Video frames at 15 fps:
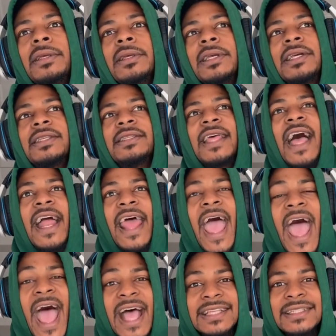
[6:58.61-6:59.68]
Because that
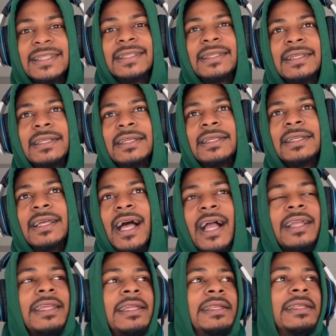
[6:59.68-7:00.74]
ass, I
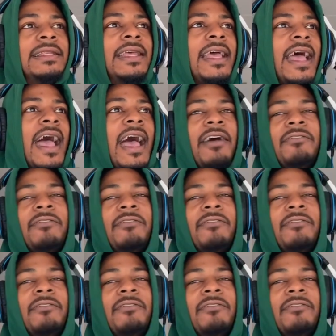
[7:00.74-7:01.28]
can have